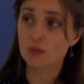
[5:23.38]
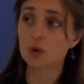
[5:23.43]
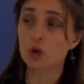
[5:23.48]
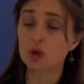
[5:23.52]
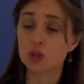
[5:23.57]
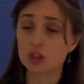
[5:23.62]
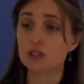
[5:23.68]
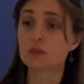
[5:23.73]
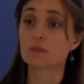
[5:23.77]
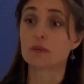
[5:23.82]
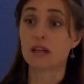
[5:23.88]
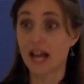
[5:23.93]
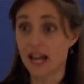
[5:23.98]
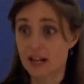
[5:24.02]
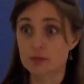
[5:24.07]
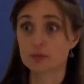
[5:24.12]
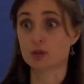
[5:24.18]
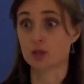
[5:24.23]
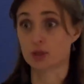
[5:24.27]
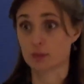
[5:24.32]
I'm not going to be
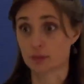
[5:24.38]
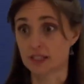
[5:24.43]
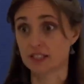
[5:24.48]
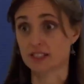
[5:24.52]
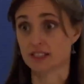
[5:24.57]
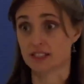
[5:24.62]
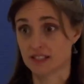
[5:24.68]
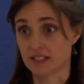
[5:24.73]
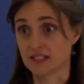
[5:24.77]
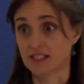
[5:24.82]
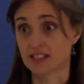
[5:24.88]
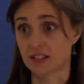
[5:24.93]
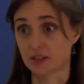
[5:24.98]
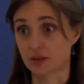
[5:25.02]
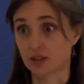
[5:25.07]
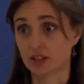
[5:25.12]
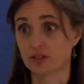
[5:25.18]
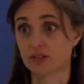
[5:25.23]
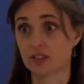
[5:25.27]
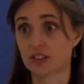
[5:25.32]
able to be
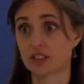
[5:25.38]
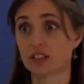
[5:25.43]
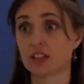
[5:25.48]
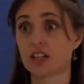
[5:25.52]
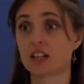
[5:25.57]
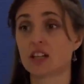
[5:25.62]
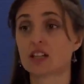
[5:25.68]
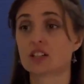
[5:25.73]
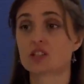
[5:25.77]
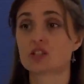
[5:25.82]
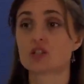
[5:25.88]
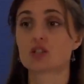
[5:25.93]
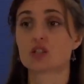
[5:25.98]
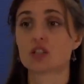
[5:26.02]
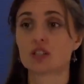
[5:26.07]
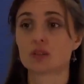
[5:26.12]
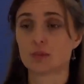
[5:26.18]
sincere, even. No,